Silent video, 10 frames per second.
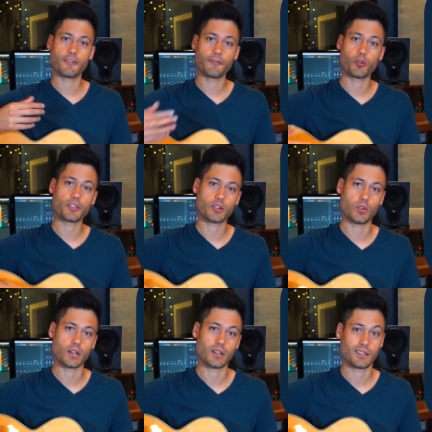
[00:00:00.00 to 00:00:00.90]
4th
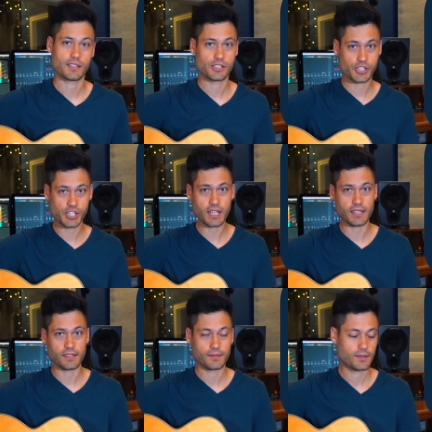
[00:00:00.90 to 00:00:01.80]
chord,
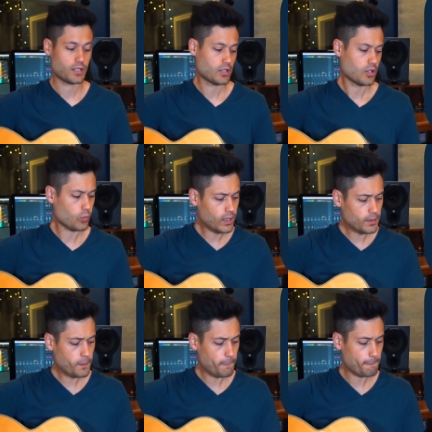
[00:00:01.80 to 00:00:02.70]
G.
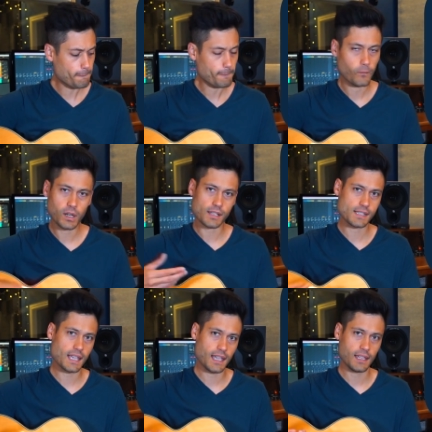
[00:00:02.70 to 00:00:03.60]
Well, what I'll
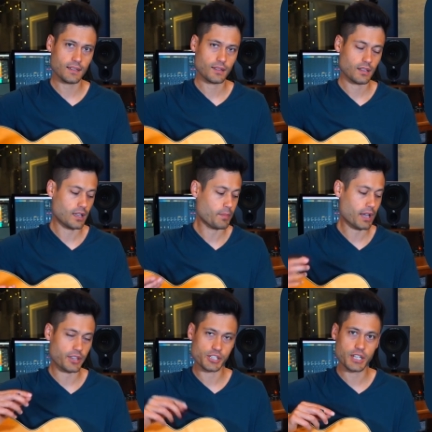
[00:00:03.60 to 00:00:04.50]
say
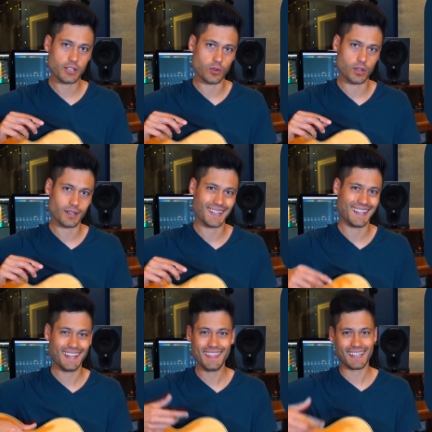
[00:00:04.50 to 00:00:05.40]
about the G chord
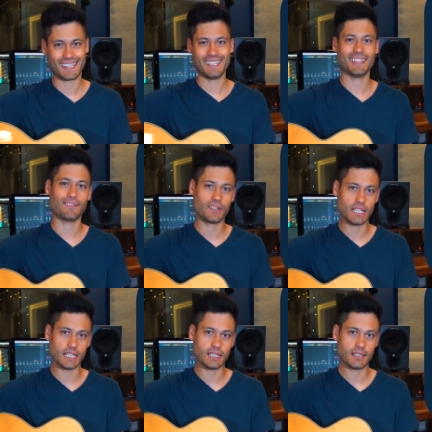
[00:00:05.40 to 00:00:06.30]
in the key of
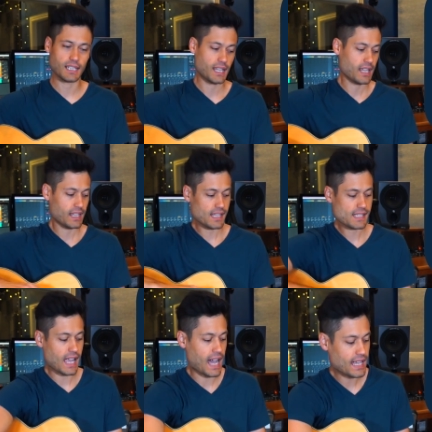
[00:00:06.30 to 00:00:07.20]
D
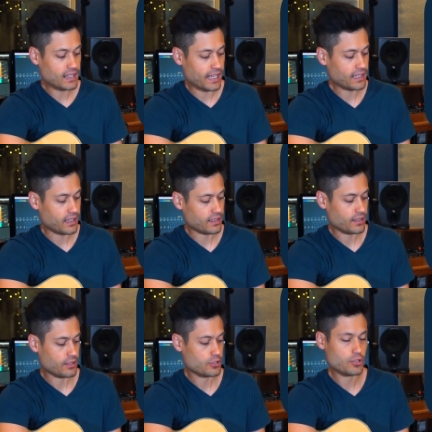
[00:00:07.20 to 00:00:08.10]
is I like
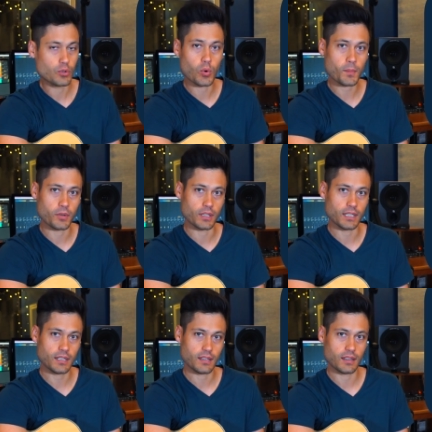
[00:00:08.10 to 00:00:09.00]
to
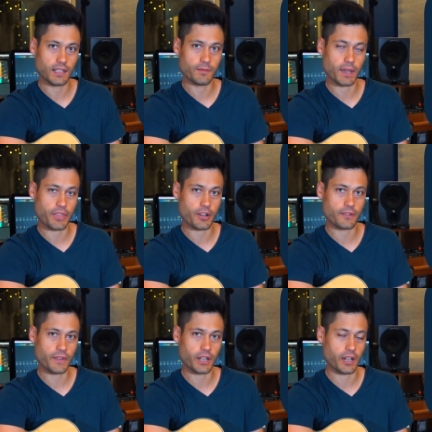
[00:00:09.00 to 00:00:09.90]
normally leave my 3rd
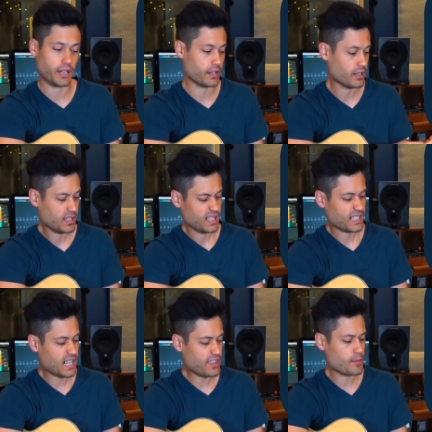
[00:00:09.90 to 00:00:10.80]
finger here.
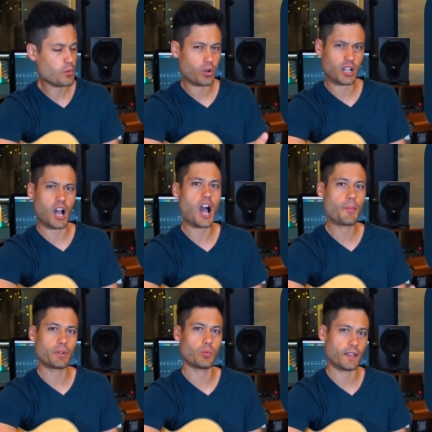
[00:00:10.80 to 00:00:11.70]
Kind of the more
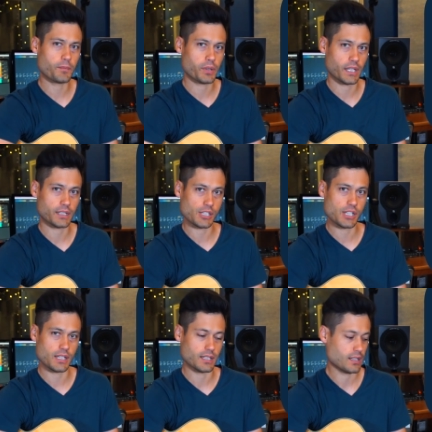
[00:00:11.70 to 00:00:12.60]
common way of playing
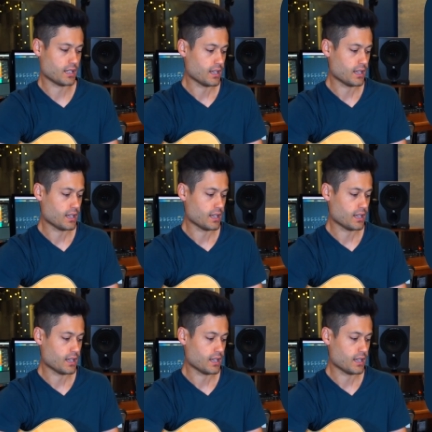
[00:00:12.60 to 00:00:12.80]
G,